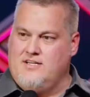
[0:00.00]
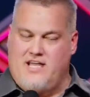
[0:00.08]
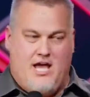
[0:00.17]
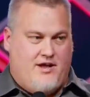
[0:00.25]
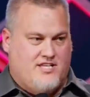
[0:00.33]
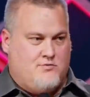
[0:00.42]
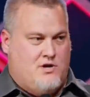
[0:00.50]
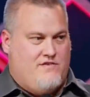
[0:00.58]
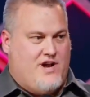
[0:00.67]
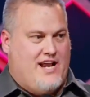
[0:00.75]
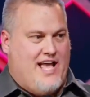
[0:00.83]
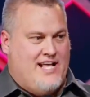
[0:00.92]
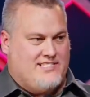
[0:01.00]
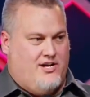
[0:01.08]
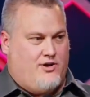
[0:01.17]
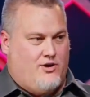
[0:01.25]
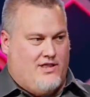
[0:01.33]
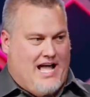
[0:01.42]
Yeah, because whenever I'd ask
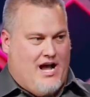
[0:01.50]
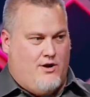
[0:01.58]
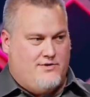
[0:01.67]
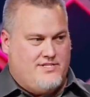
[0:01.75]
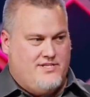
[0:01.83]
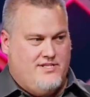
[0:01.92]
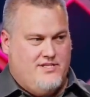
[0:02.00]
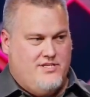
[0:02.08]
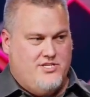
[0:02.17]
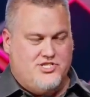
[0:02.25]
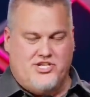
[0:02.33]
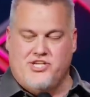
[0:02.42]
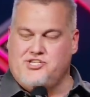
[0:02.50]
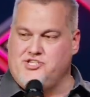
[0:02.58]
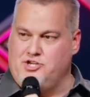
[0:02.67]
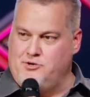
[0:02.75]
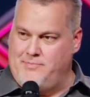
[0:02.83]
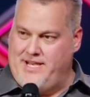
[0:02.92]
a girl out, she'd
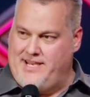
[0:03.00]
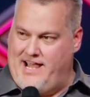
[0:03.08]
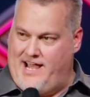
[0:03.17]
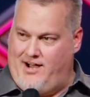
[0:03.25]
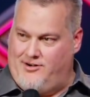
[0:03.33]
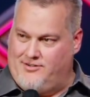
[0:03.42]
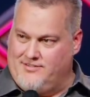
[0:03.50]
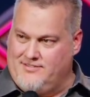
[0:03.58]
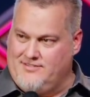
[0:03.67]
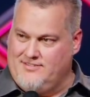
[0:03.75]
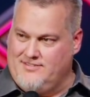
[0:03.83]
shoot me down.